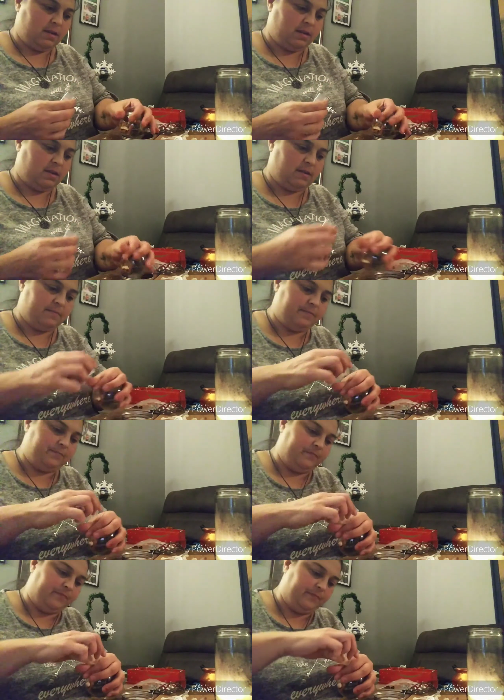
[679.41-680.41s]
So
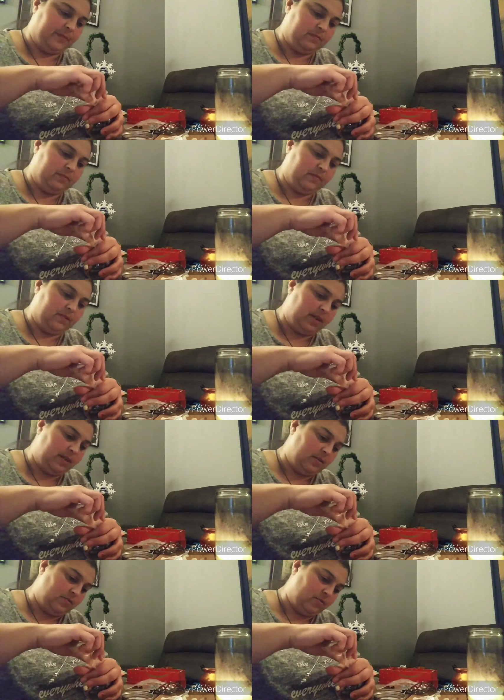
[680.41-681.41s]
if there's
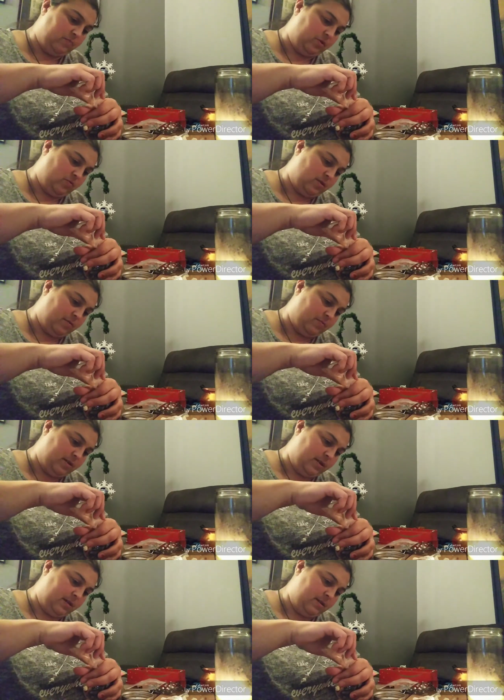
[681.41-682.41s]
any other herbs you want to
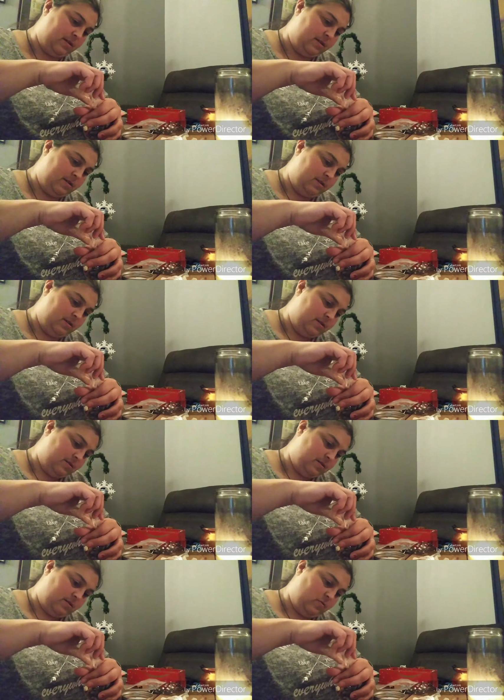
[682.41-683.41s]
put in,
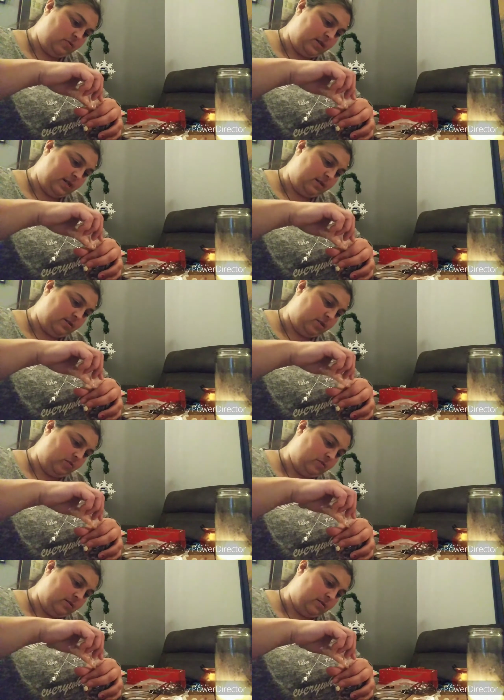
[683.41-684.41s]
go ahead,
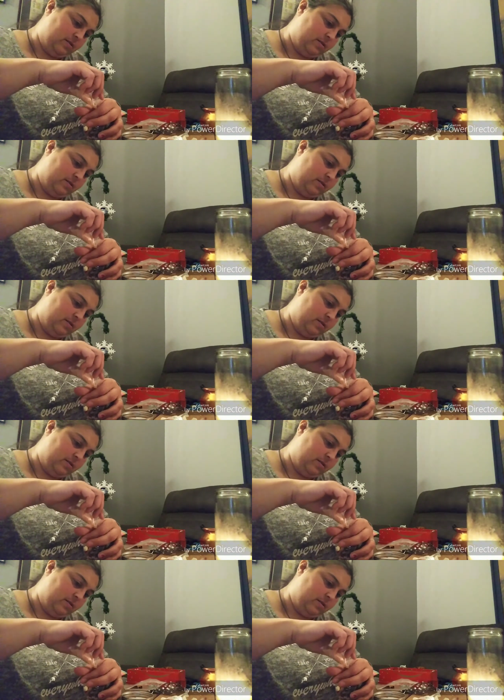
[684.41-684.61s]
do it.